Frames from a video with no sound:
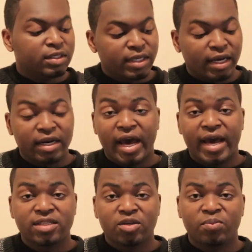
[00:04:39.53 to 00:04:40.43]
Then
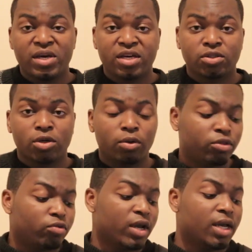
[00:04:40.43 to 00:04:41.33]
A to B is tone
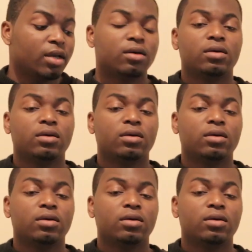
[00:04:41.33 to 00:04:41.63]
3.